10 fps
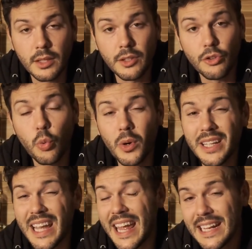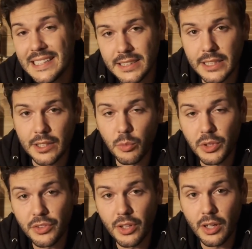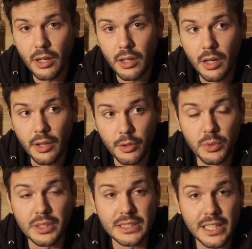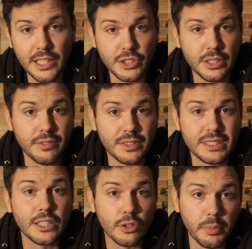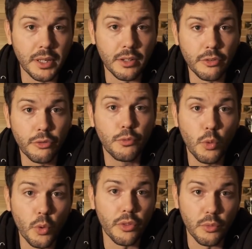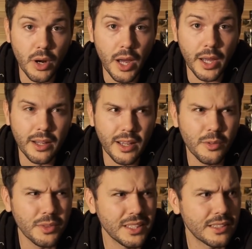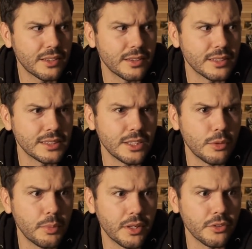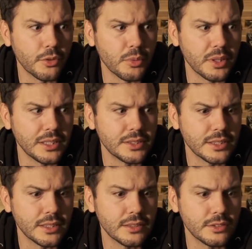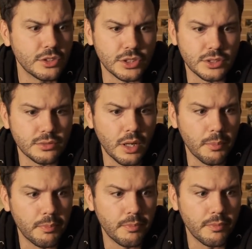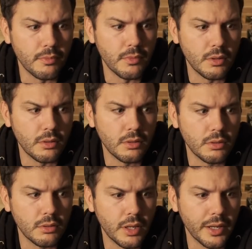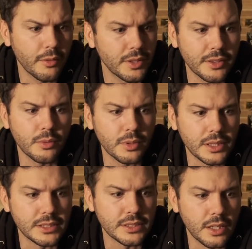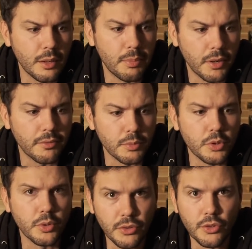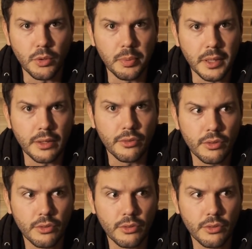In 2018, we saw the release actually of the single barrels for the rye. I don't think the single barrels are released I don't think they're released apart from doing store picks.